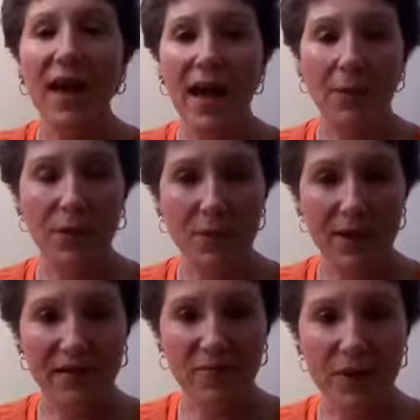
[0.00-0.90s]
Hop up
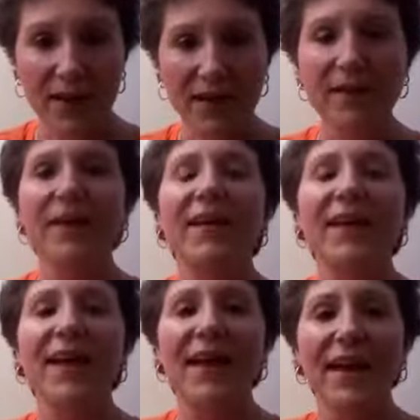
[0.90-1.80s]
out of bed,
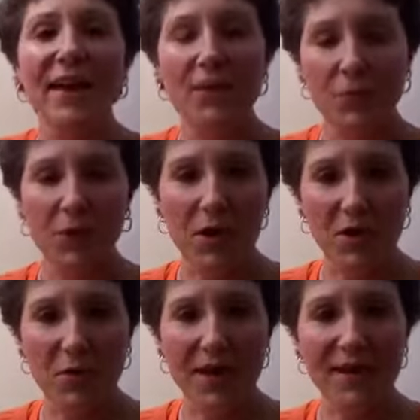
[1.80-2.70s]
put on
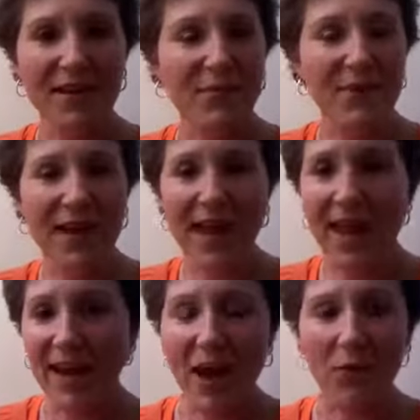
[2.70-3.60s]
your makeup,
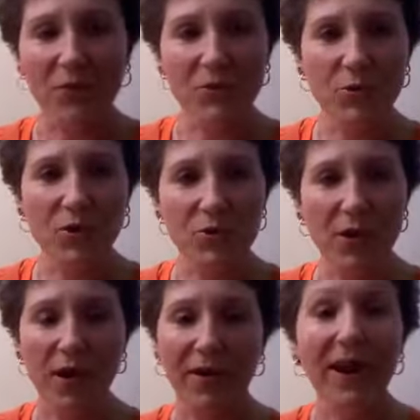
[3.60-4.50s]
and out the door you
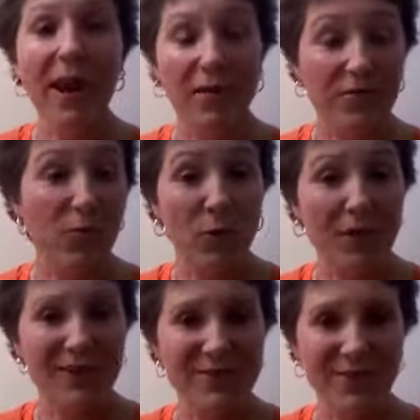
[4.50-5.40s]
are in 4
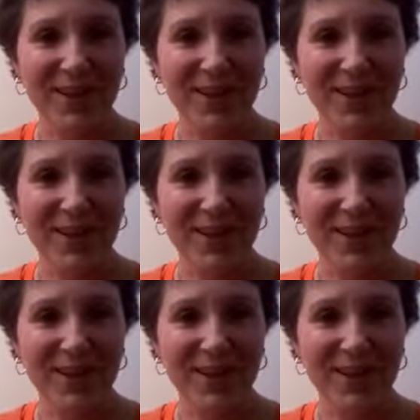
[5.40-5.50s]
minutes or